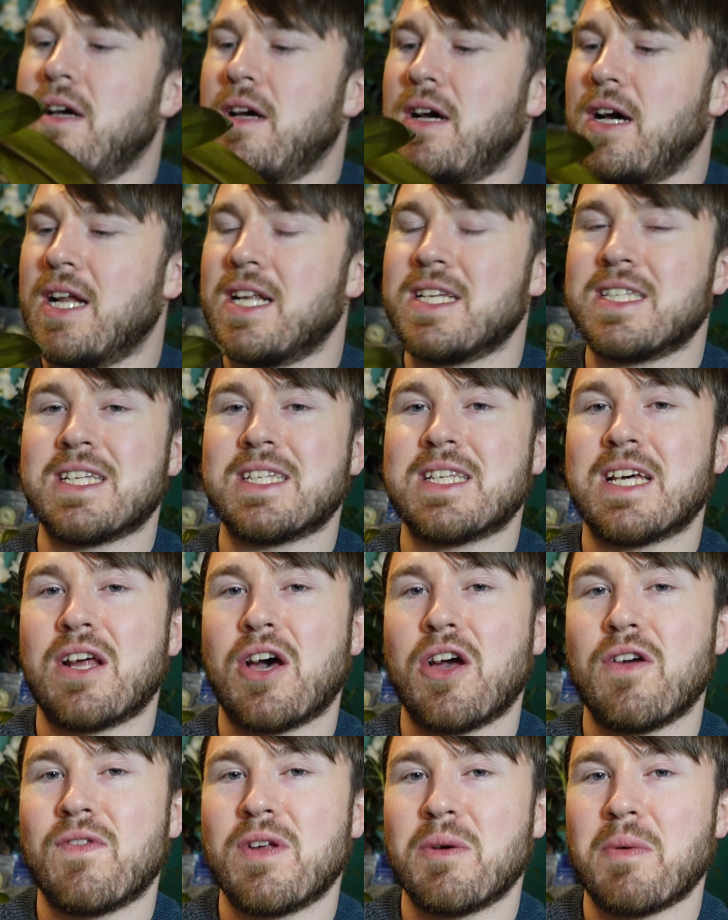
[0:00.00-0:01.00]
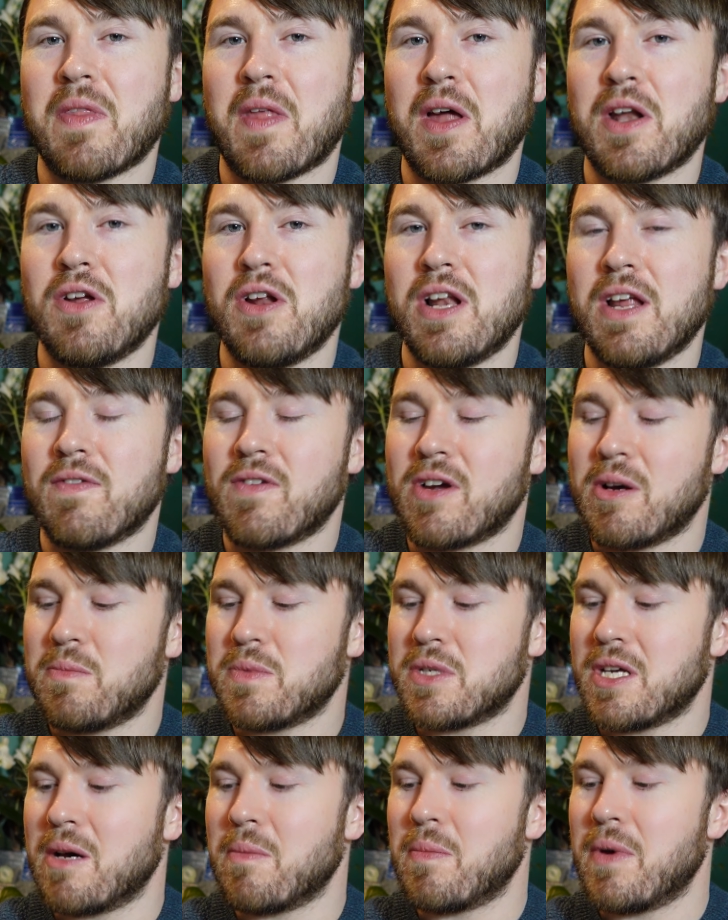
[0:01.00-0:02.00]
and as I said, hopefully when that new leaf comes
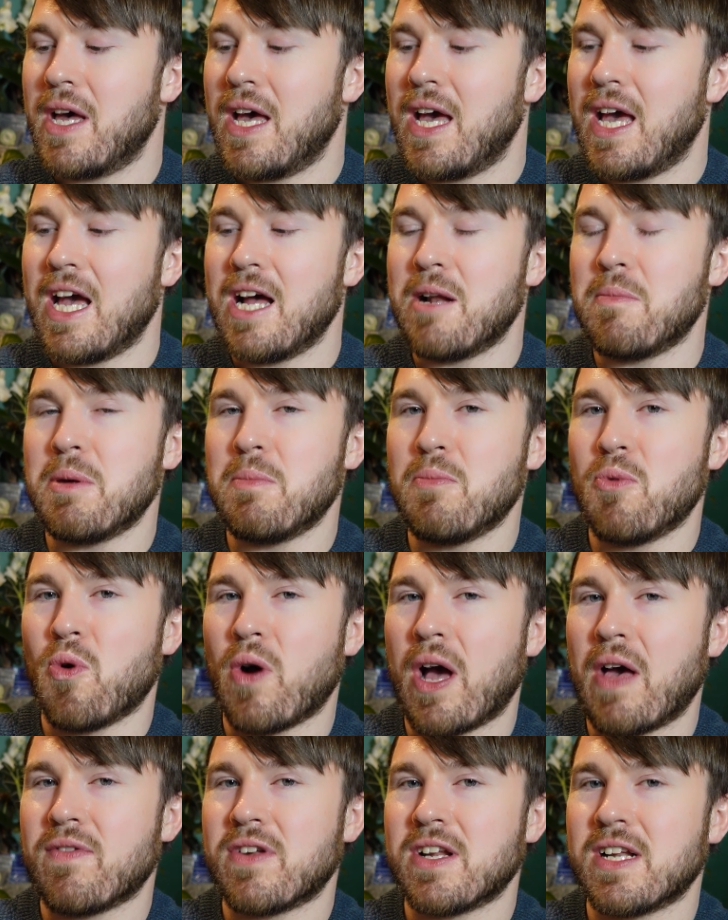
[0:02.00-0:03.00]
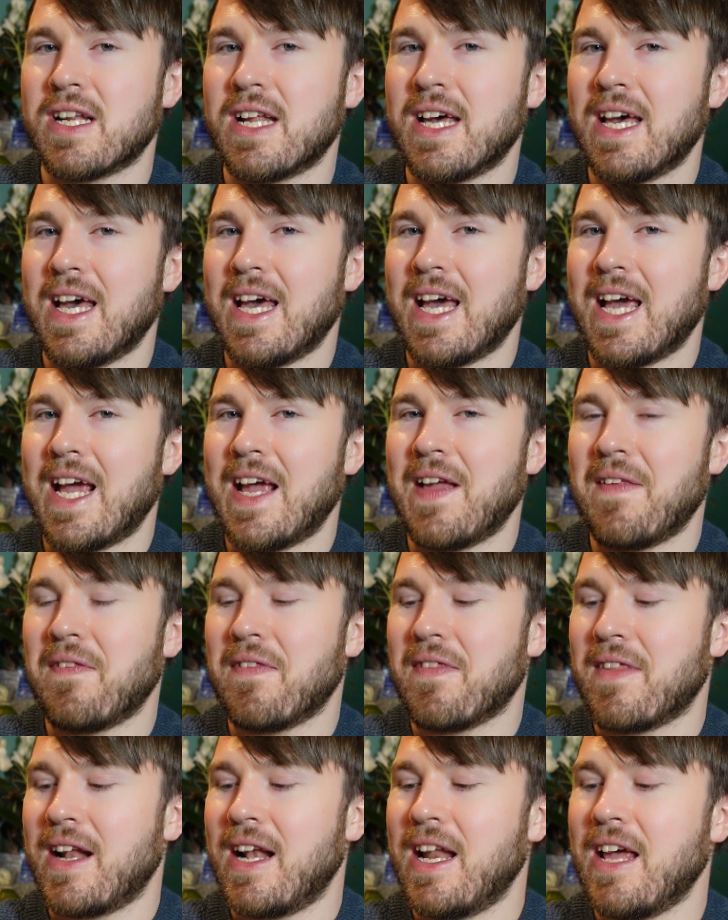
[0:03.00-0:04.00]
up, it'll be more evident in
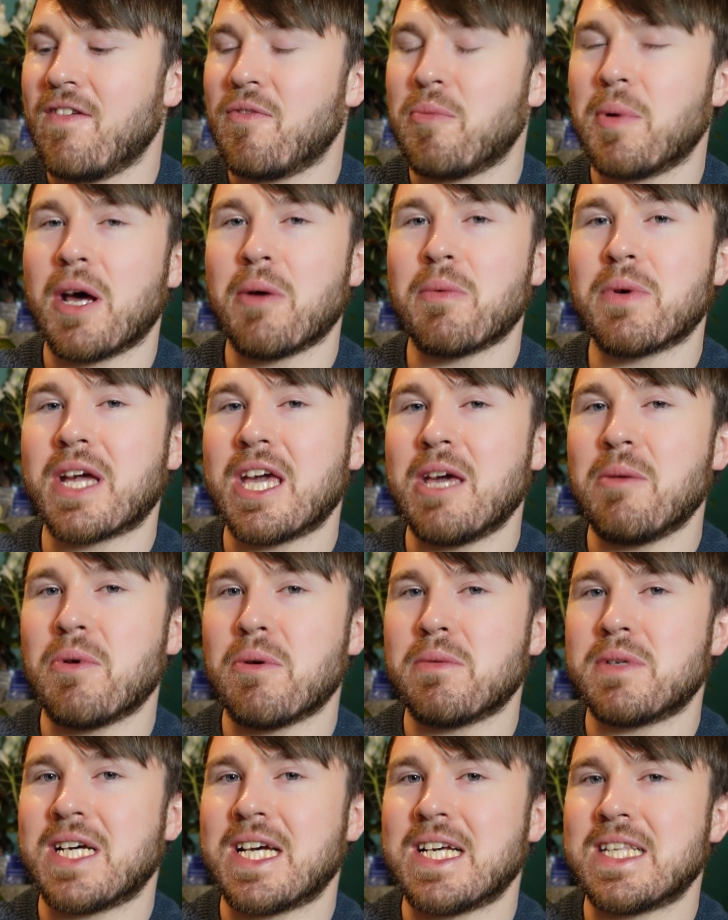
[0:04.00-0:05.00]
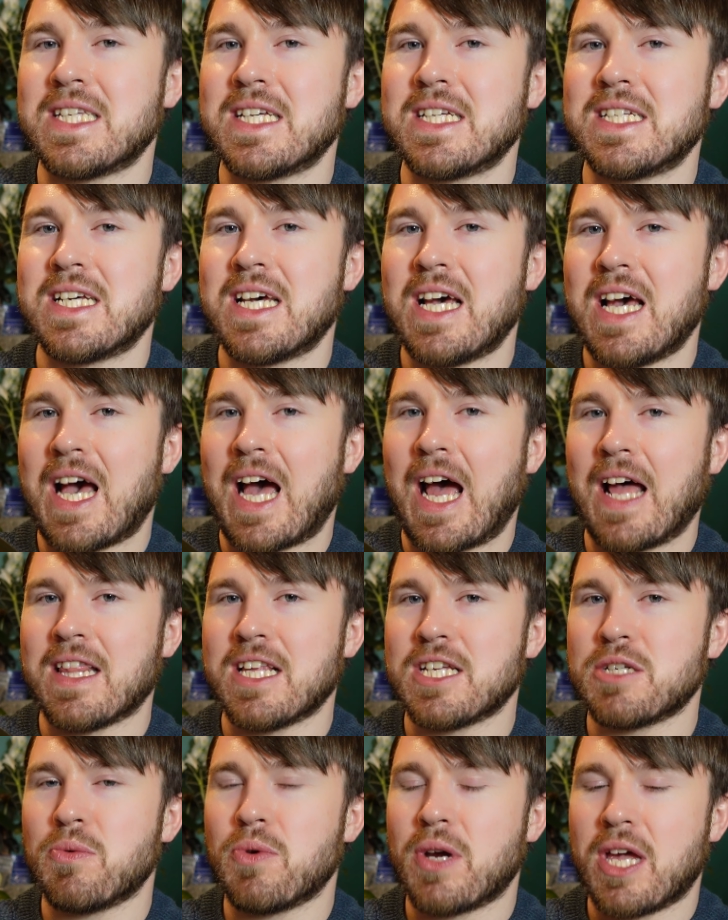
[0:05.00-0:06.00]
the leaf. But I will keep you updated, and
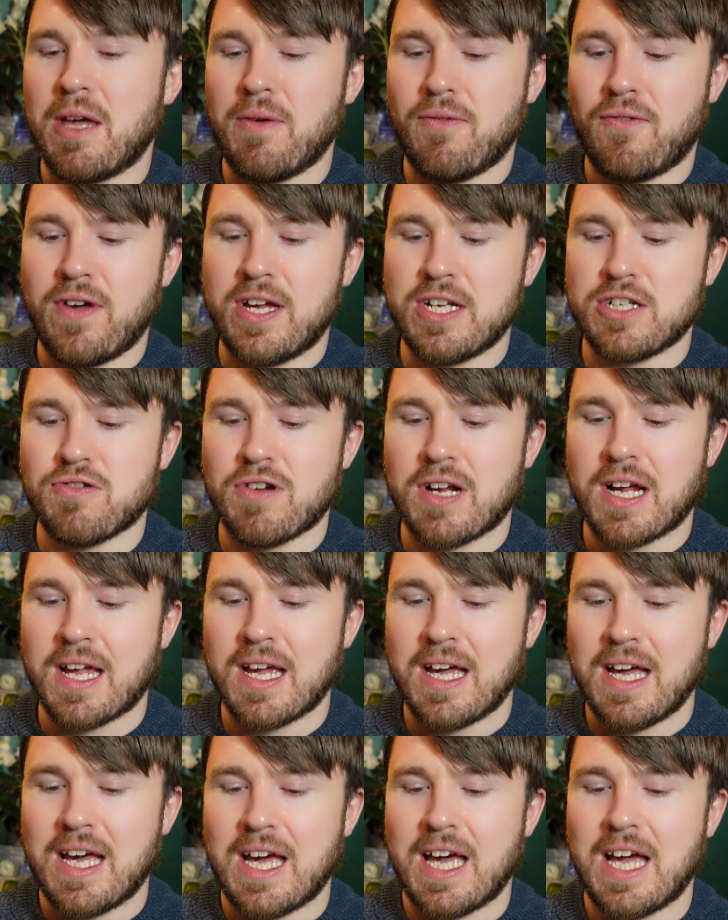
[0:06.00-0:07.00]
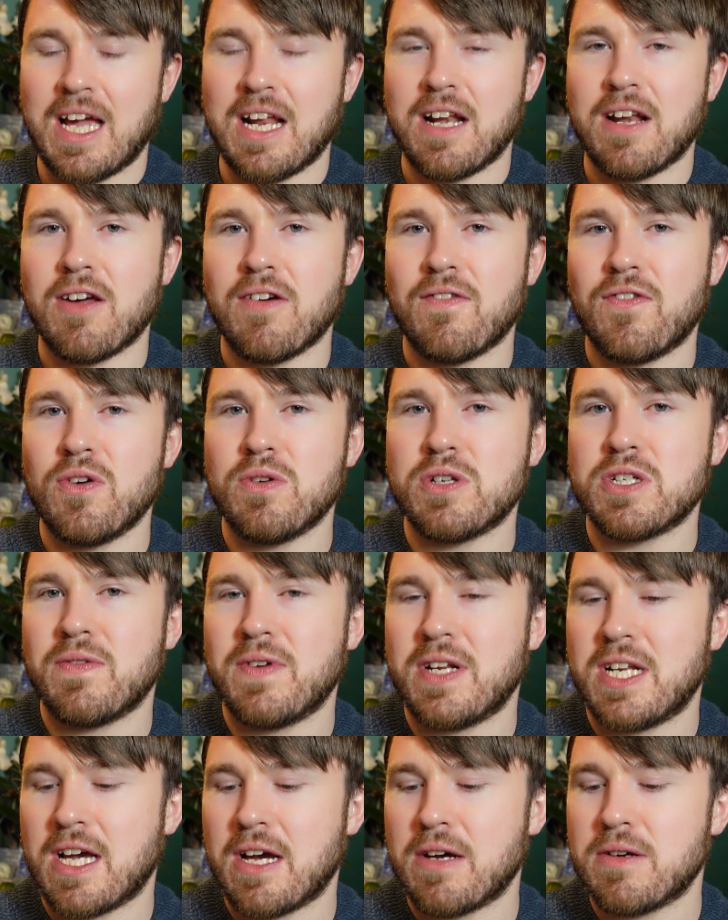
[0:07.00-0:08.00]
this will keep featuring in future
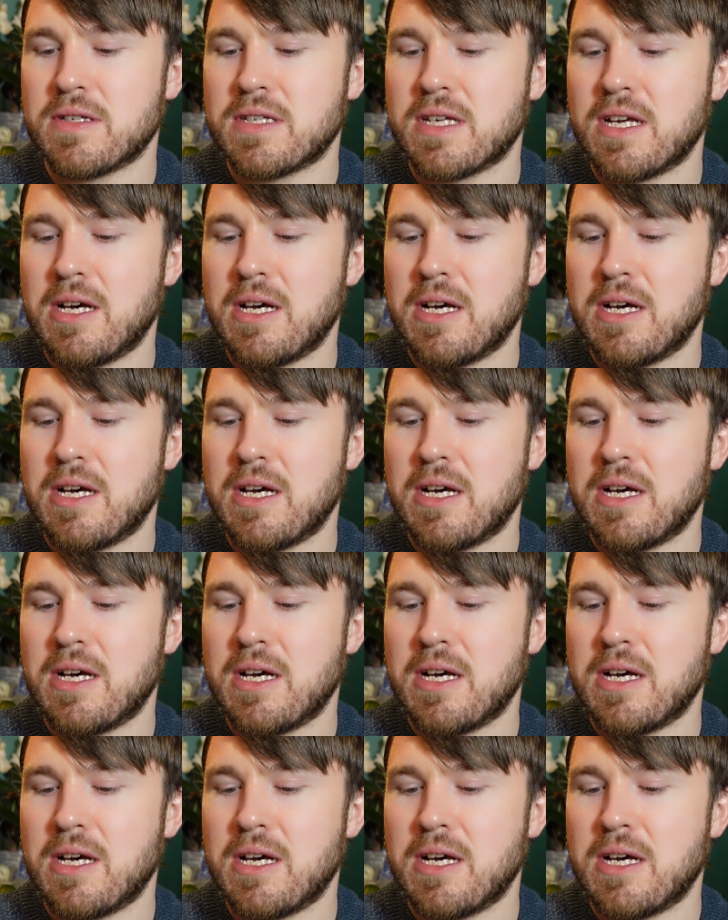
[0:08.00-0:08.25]
videos,